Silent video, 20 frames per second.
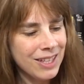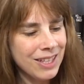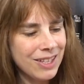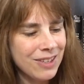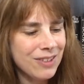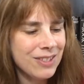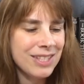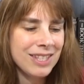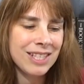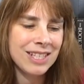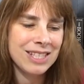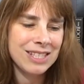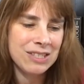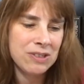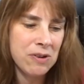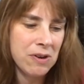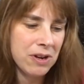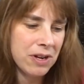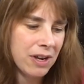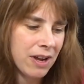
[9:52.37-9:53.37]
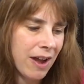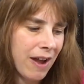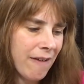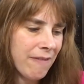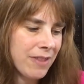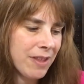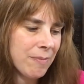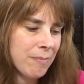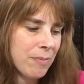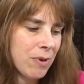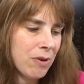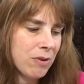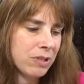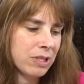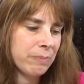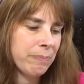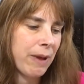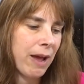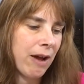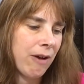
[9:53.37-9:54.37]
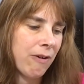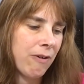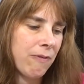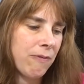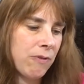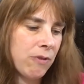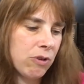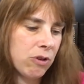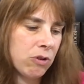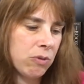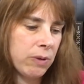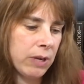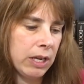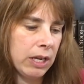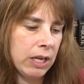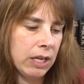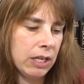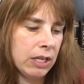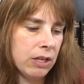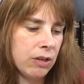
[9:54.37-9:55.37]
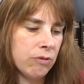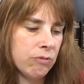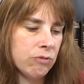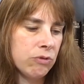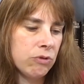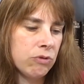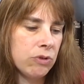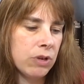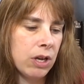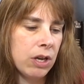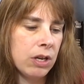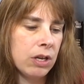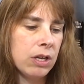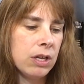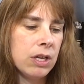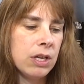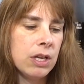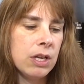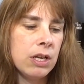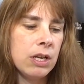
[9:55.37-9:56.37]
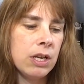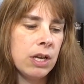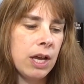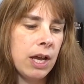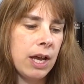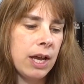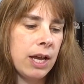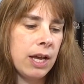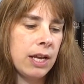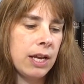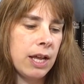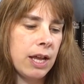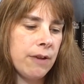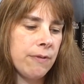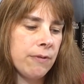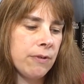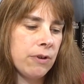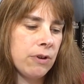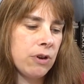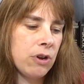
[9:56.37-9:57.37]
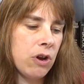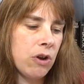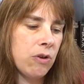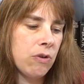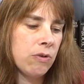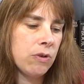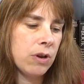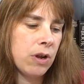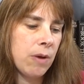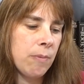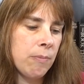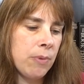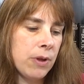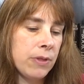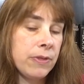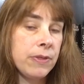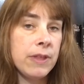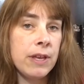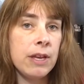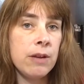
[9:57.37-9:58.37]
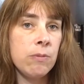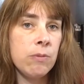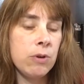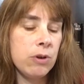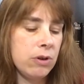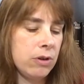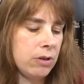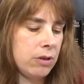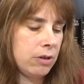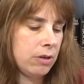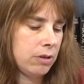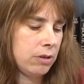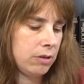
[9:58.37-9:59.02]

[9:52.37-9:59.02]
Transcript: the useless daughter of the most powerful queen Runa had ever known, but they would.